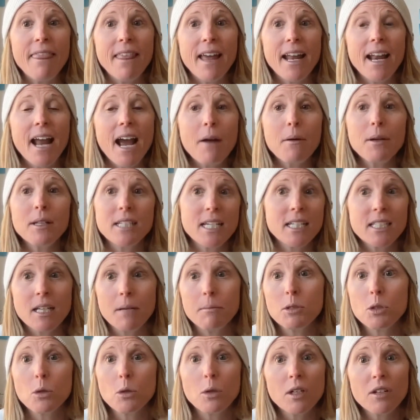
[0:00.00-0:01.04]
And then I would say
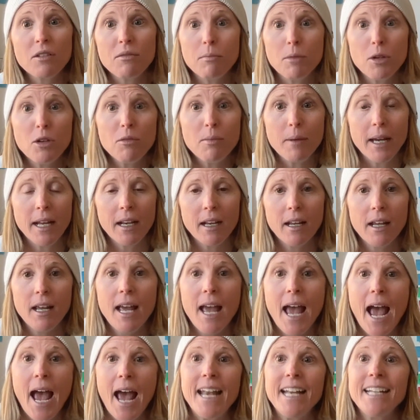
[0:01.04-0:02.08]
some sort of movement.
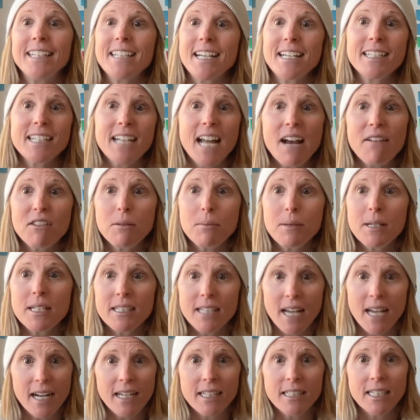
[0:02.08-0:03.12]
And it doesn't have to be
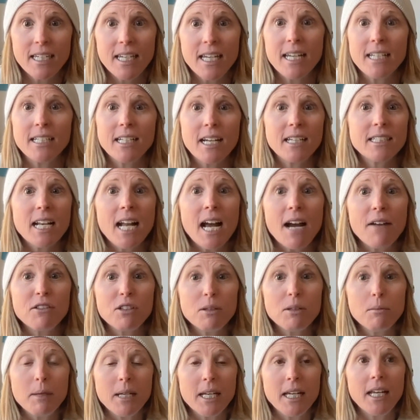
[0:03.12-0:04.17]
sexy. It doesn't
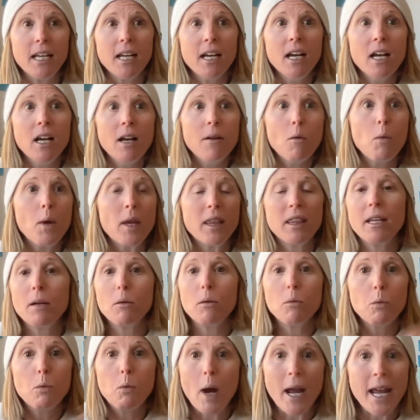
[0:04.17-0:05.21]
have to be with
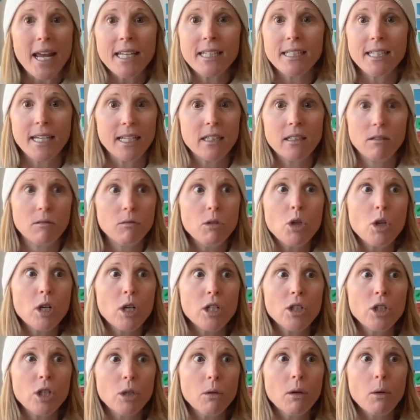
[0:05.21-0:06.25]
weights. It, you
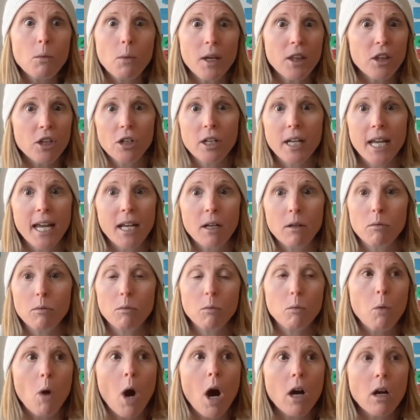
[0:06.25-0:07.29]
can do it with your kid,
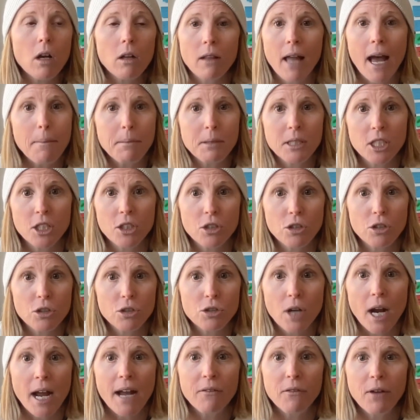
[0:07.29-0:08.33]
walk laps in your
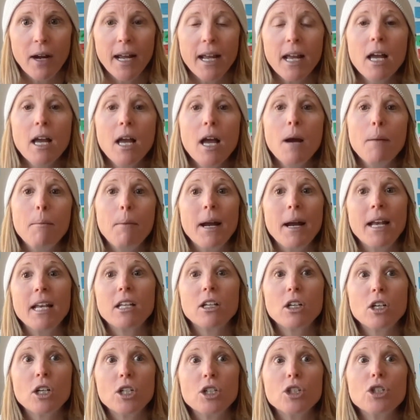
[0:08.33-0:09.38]
driveway, but
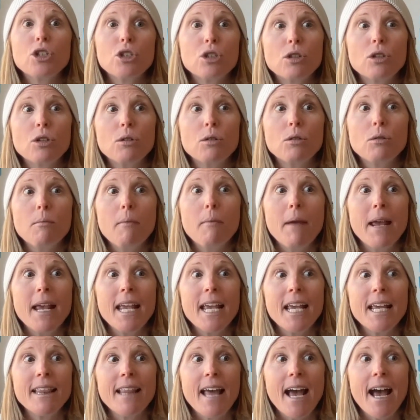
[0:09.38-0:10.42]
con-
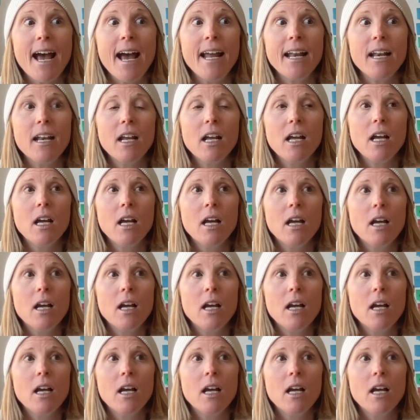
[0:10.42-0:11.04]
making that